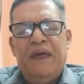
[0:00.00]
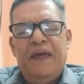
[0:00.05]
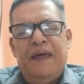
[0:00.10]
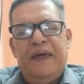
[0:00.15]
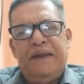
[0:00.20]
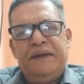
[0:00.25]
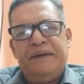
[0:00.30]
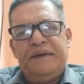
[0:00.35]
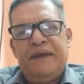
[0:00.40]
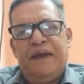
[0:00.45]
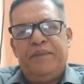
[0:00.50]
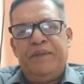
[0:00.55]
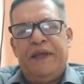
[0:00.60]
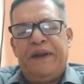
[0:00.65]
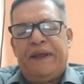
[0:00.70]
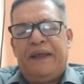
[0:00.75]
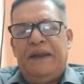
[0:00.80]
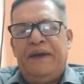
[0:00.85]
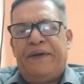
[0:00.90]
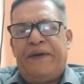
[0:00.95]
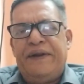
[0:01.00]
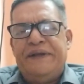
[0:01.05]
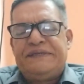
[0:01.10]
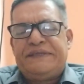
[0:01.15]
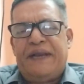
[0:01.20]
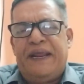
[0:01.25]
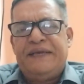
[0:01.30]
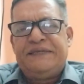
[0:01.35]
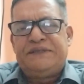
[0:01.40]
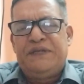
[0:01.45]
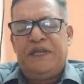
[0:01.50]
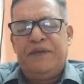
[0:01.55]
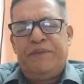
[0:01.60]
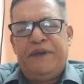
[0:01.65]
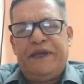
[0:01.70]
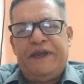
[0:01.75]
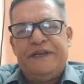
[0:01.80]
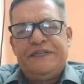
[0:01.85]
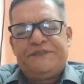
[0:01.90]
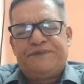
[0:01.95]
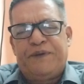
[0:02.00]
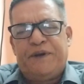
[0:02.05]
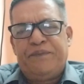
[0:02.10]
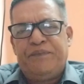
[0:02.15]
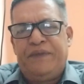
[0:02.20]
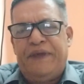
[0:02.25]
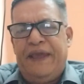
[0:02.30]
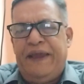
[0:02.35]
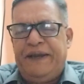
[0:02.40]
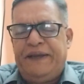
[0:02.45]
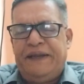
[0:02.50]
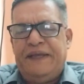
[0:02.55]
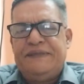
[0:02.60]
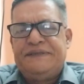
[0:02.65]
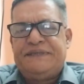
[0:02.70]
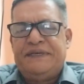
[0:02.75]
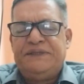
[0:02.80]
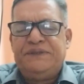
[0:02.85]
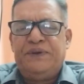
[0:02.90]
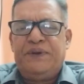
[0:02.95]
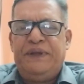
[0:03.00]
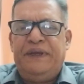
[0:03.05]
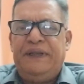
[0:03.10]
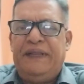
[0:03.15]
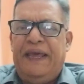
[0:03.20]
And American literature actually begins from 18th century,